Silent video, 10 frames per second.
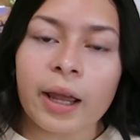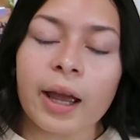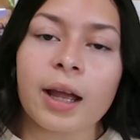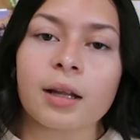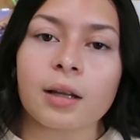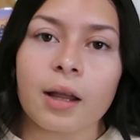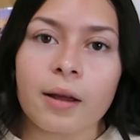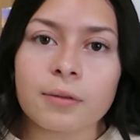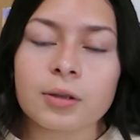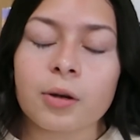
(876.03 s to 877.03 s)
they had
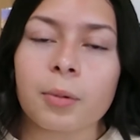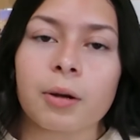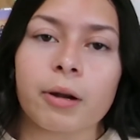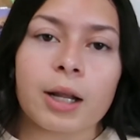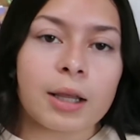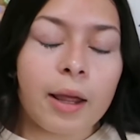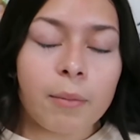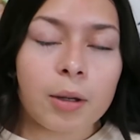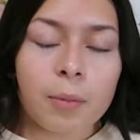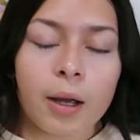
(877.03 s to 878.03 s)
left, so we greeted
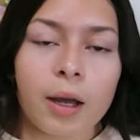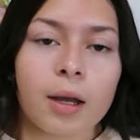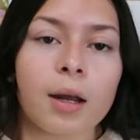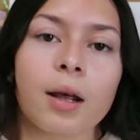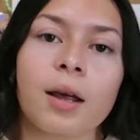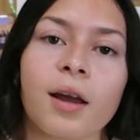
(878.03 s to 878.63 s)
them goodbye.